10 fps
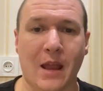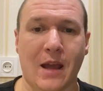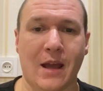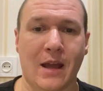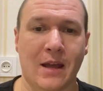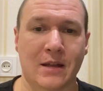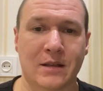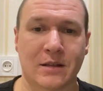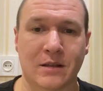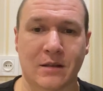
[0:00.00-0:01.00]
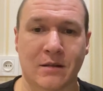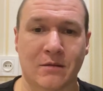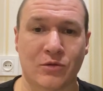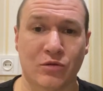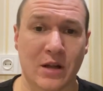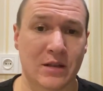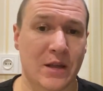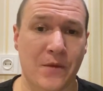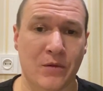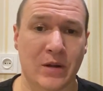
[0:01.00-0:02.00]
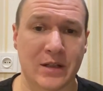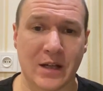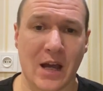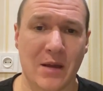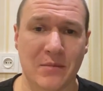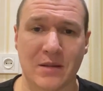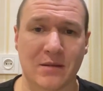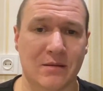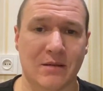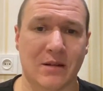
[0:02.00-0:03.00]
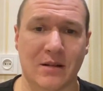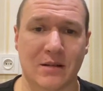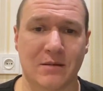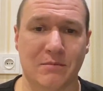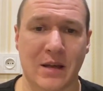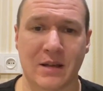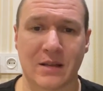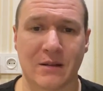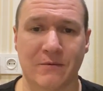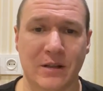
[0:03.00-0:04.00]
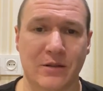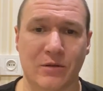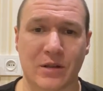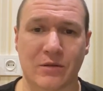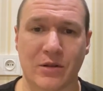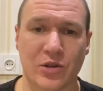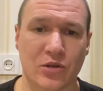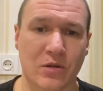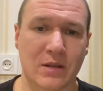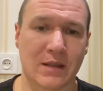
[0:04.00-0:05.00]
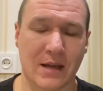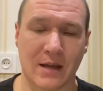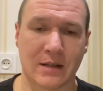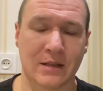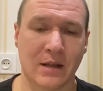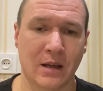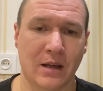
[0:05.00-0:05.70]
and to run that 3 times and make some video screenshots and